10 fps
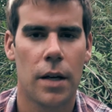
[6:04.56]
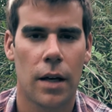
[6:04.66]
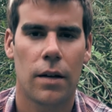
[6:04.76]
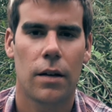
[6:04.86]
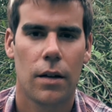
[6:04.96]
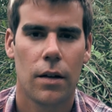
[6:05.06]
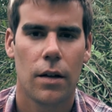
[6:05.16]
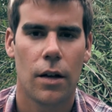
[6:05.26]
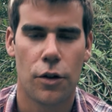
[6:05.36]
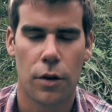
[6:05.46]
being,
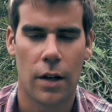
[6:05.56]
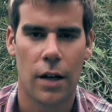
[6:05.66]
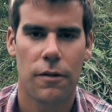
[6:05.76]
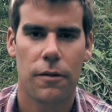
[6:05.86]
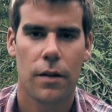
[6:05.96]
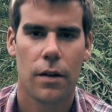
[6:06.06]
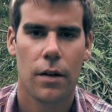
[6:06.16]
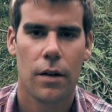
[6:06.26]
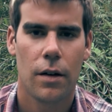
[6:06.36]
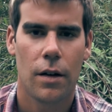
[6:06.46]
and your life
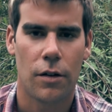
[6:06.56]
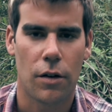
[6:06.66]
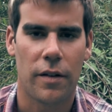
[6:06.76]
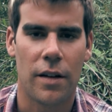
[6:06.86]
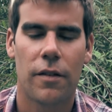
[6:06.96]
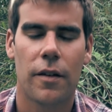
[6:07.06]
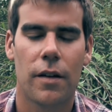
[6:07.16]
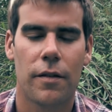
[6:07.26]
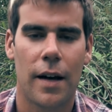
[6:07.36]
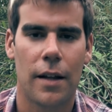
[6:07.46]
is of
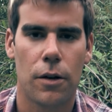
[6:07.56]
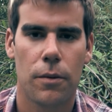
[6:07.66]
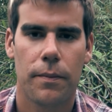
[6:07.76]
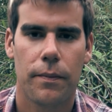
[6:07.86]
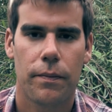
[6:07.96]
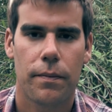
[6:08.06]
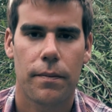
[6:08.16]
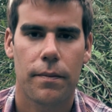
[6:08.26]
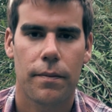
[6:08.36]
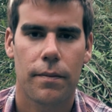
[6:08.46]
infinite value.
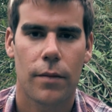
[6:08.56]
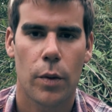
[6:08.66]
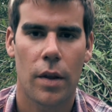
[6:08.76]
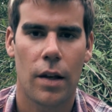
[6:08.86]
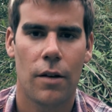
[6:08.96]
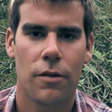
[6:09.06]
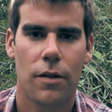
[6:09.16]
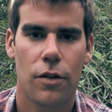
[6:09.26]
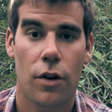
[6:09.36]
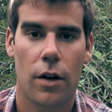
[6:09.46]
With love,
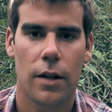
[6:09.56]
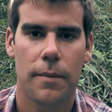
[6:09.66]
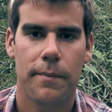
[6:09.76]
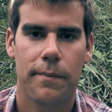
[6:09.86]
Charlie.